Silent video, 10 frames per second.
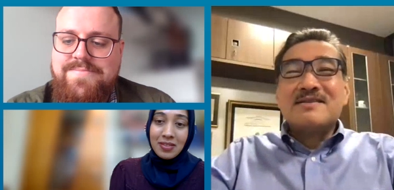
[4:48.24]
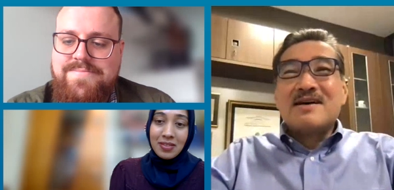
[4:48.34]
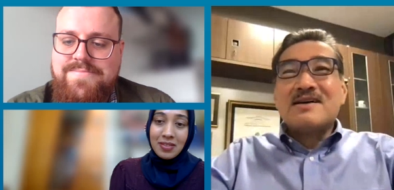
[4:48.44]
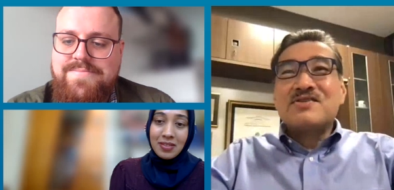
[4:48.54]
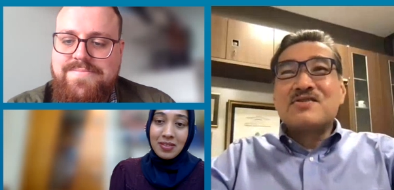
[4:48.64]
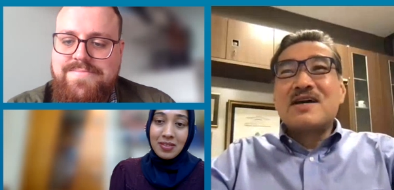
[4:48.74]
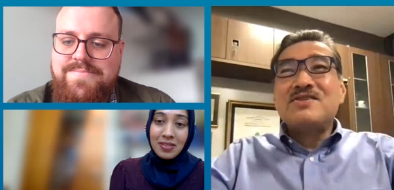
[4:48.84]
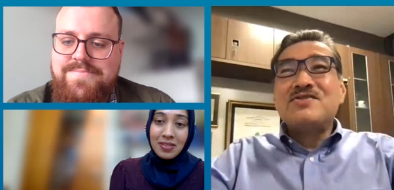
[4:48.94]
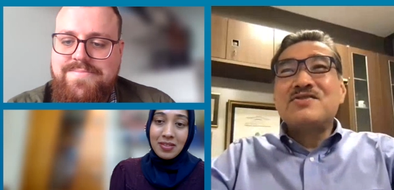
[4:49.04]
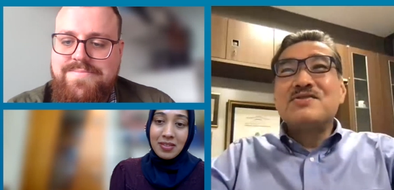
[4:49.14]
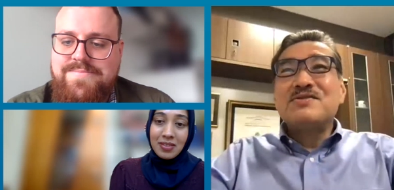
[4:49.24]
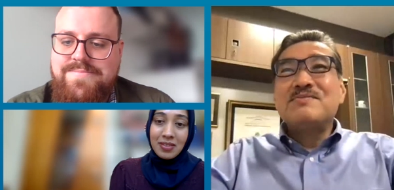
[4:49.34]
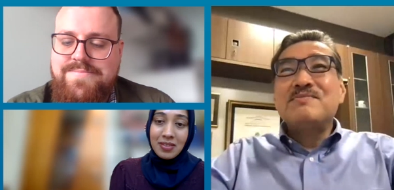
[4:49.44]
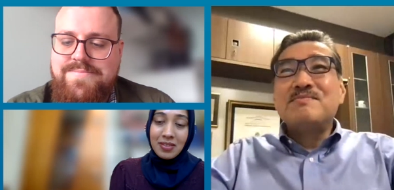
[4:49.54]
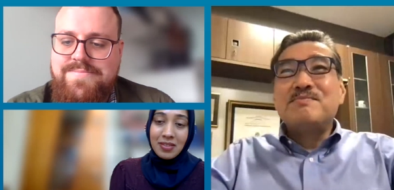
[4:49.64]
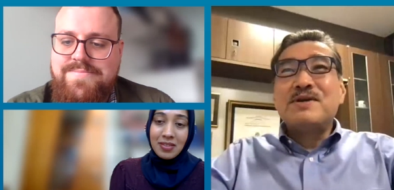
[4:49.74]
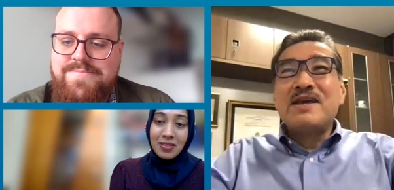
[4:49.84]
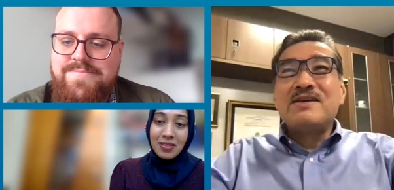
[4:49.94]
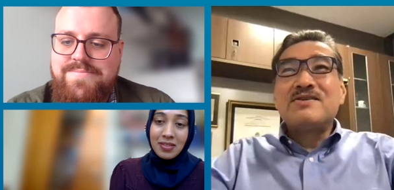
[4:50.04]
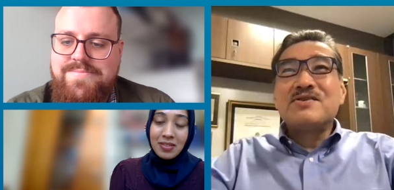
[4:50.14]
Speaker 1: uh, try to
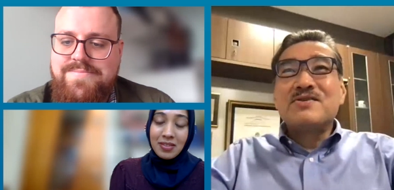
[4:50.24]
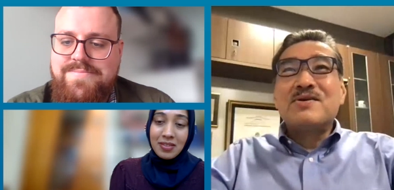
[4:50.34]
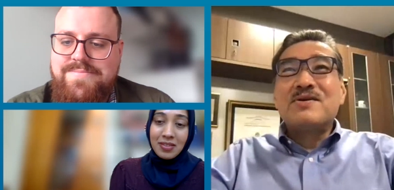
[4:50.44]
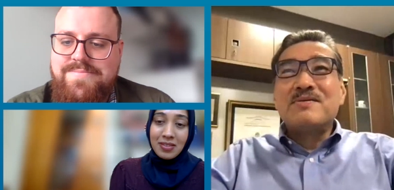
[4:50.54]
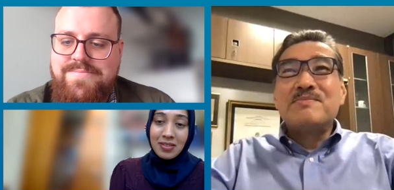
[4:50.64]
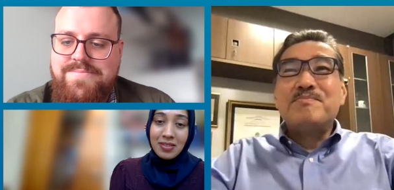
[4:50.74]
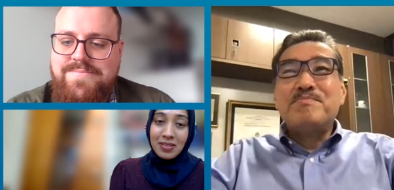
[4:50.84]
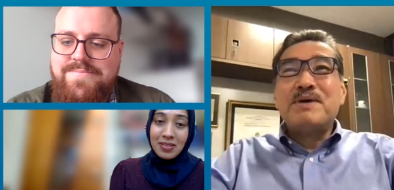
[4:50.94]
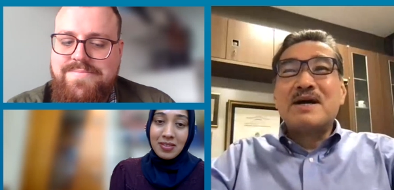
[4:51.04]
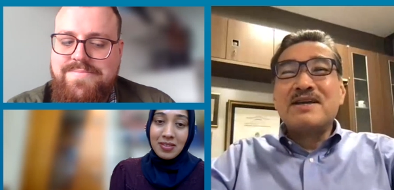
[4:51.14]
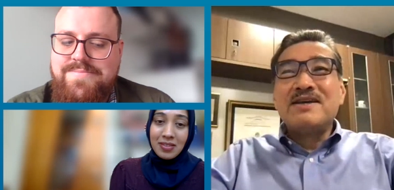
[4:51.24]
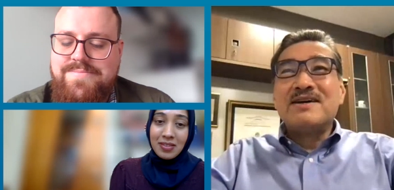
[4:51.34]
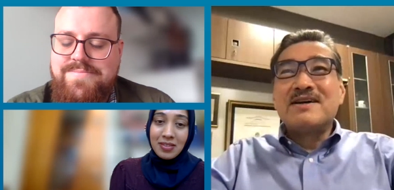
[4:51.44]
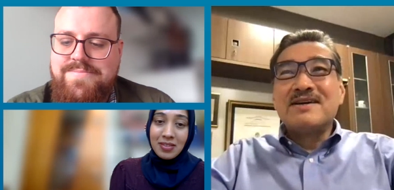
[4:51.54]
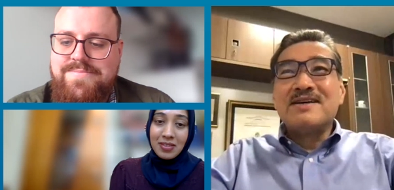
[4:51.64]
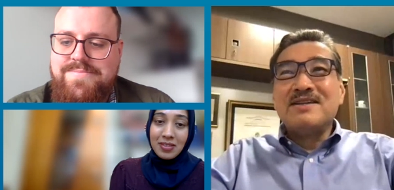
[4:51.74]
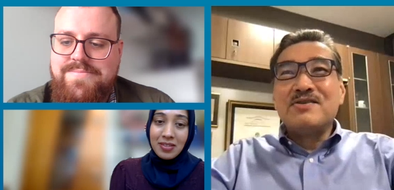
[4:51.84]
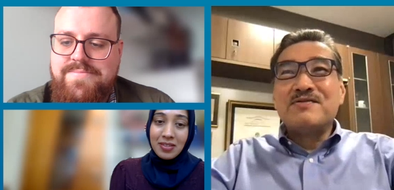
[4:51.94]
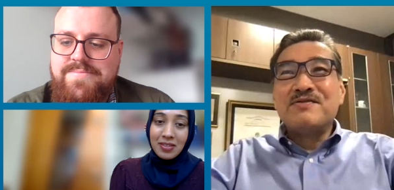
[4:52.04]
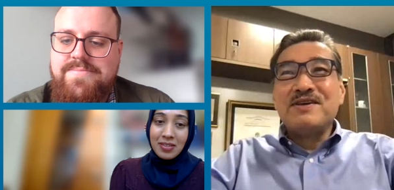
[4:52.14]
break your barrier in
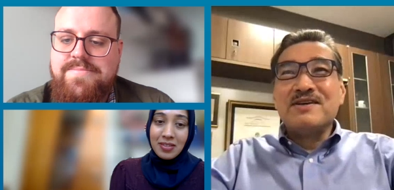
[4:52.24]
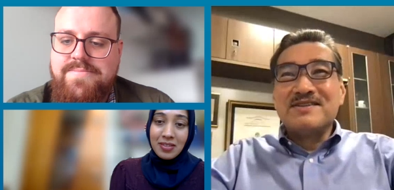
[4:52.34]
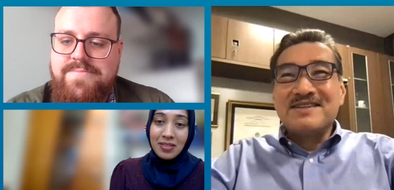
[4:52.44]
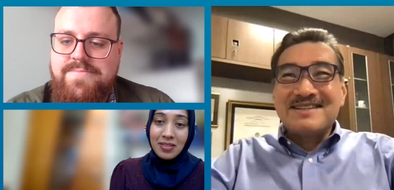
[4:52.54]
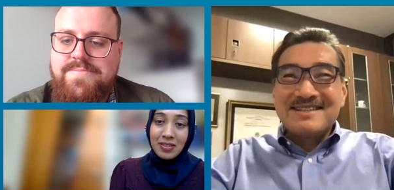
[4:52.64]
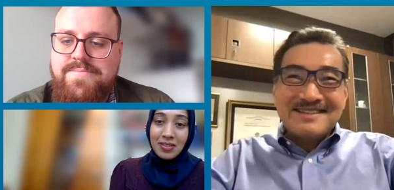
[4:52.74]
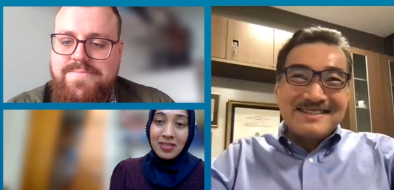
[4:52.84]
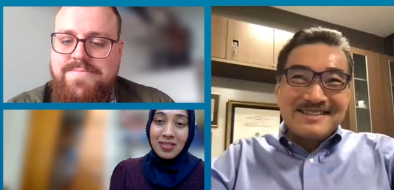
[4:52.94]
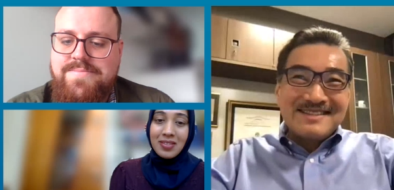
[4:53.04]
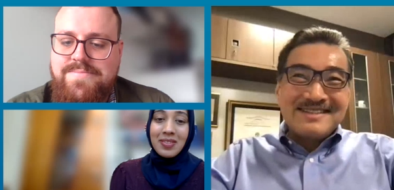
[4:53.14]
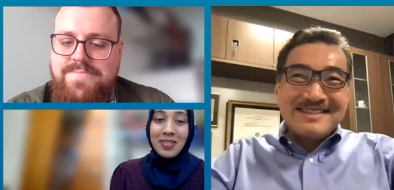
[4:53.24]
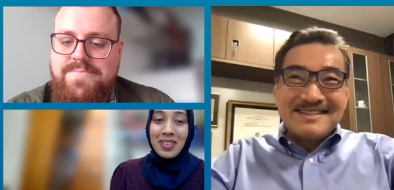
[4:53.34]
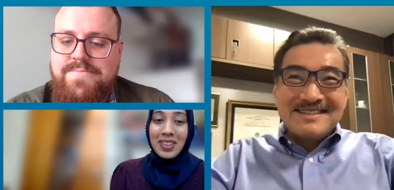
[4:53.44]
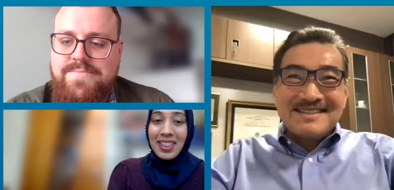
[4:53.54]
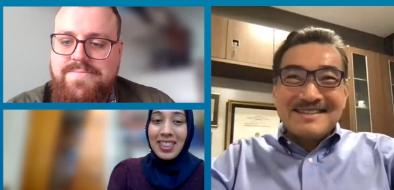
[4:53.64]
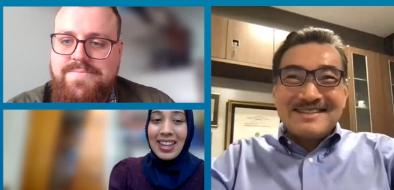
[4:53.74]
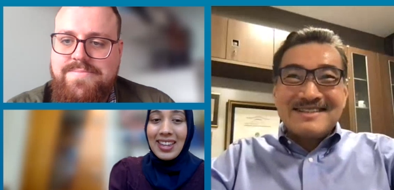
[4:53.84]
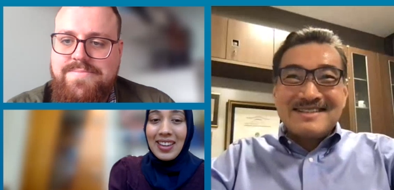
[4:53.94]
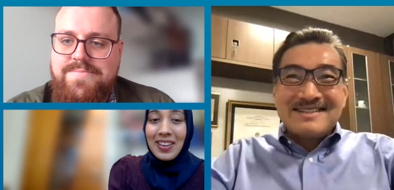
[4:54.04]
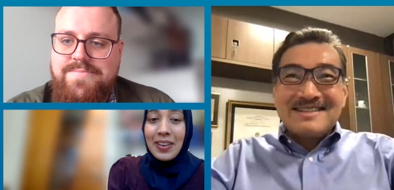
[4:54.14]
your field.
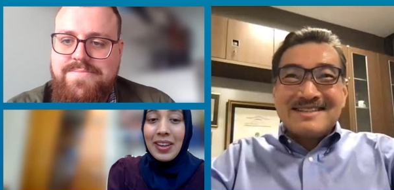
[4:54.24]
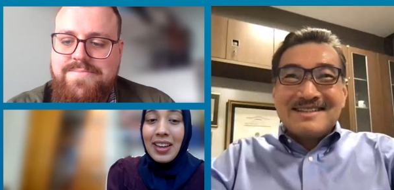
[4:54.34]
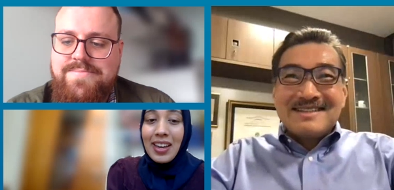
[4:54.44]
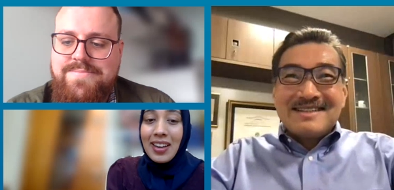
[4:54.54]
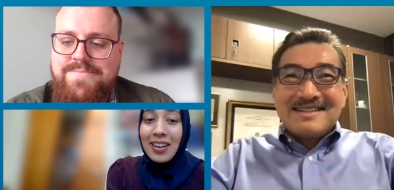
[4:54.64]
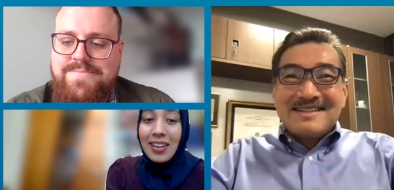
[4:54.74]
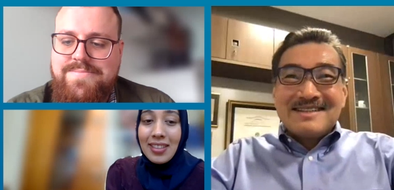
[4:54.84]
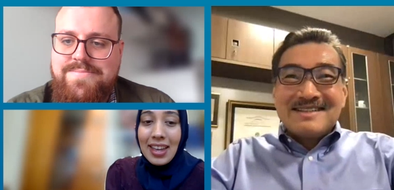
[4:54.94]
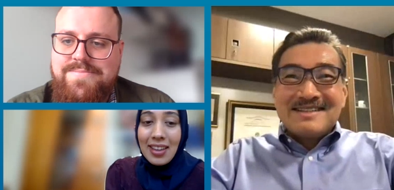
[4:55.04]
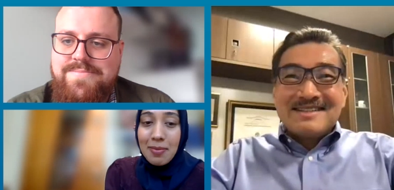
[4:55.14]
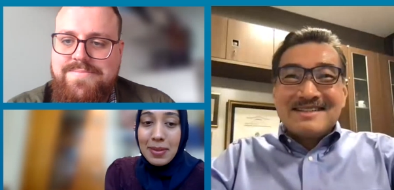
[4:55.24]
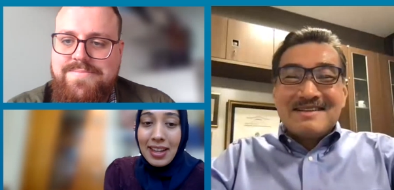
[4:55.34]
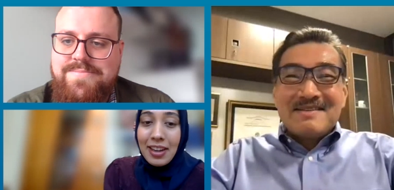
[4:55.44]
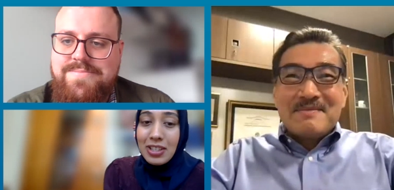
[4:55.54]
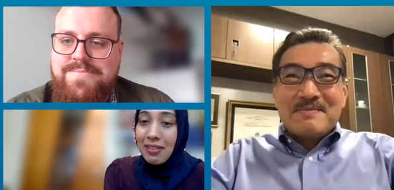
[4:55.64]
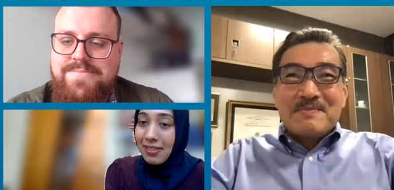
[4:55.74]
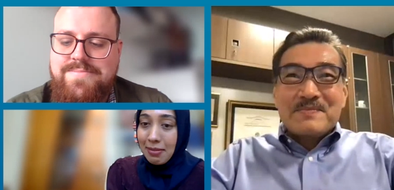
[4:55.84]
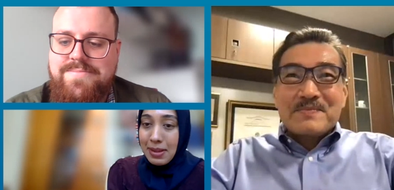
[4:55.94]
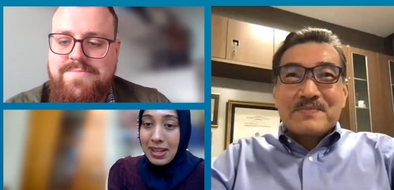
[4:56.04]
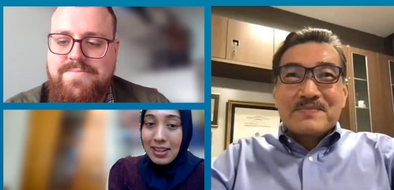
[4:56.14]
Speaker 2: Thank you. Thank you, Masashi, for
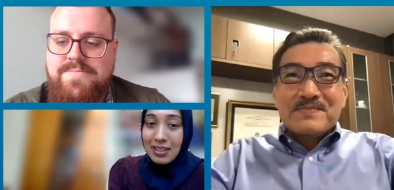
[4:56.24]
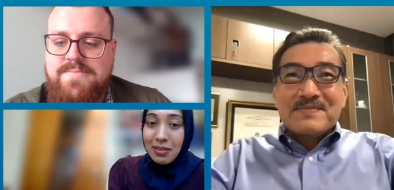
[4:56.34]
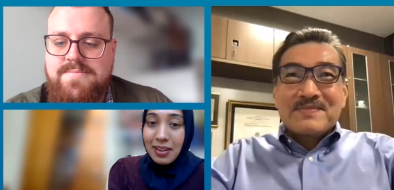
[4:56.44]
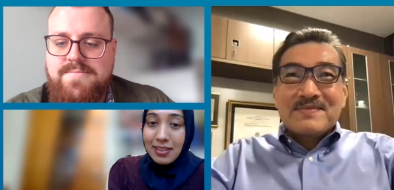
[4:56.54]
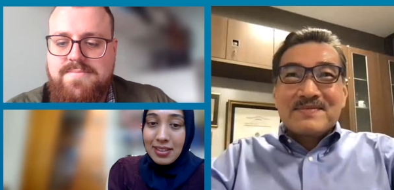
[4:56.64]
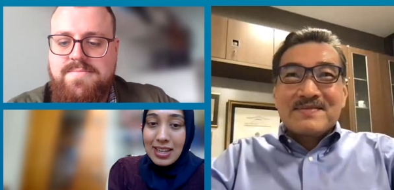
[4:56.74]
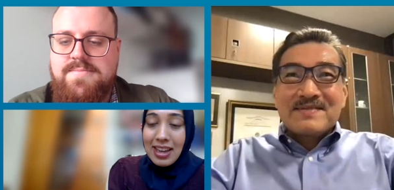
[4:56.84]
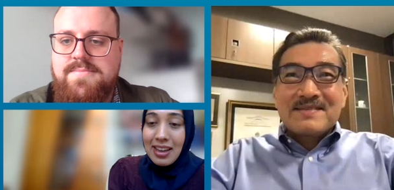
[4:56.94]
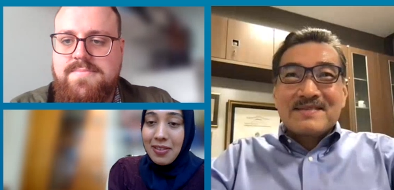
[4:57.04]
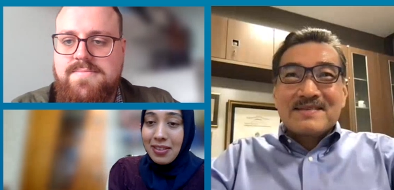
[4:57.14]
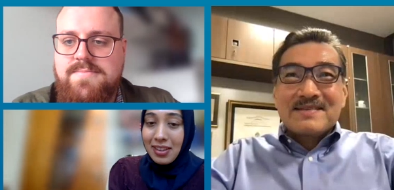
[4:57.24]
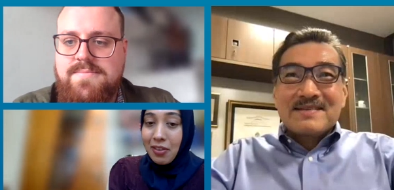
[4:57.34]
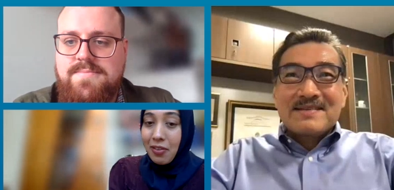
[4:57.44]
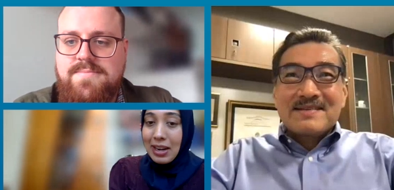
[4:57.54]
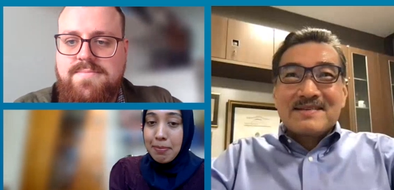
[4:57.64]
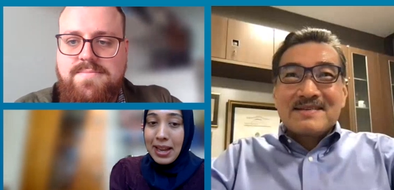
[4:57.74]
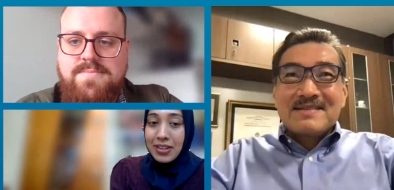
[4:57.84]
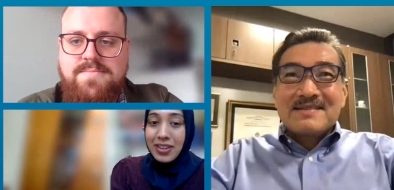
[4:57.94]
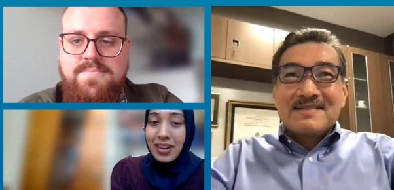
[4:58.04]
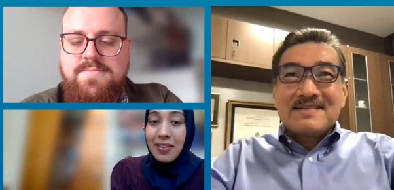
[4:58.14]
speaking to us today. It was a great
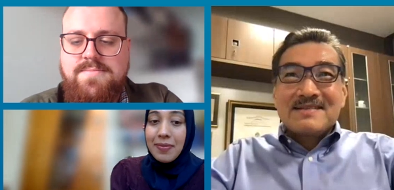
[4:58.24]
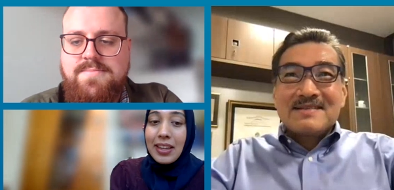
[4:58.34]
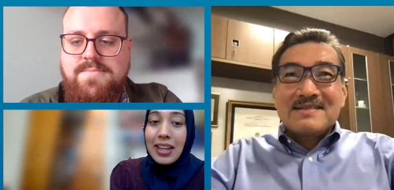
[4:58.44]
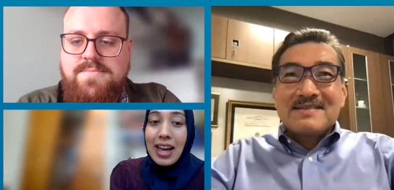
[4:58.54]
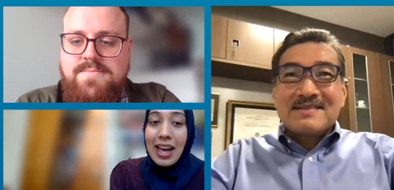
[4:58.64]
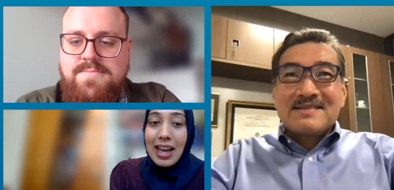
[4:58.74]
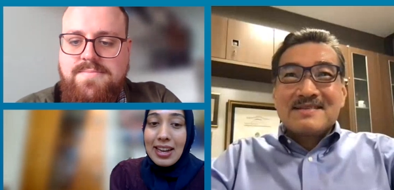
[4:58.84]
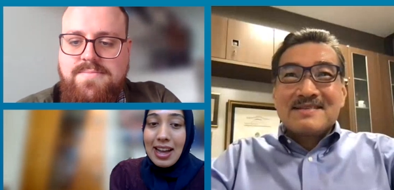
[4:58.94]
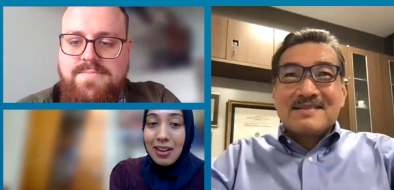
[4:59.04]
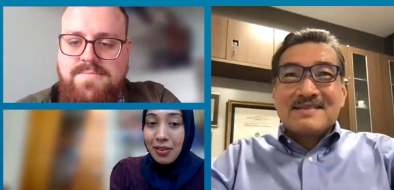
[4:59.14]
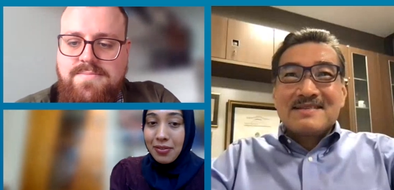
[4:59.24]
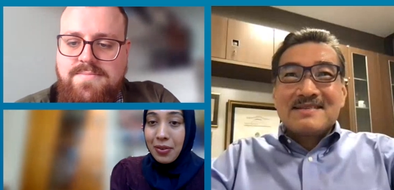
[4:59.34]
pleasure. And I look